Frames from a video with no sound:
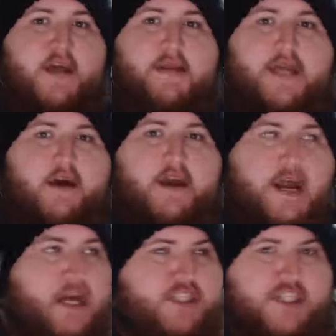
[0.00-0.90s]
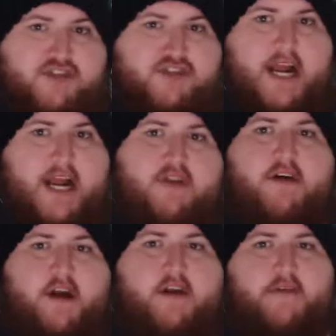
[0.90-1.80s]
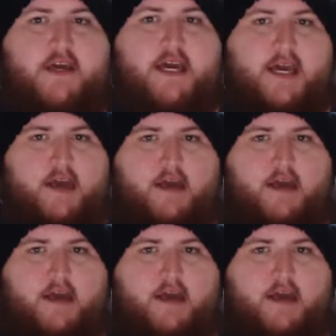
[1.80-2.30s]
yelled out, "There's a Dragonite over here."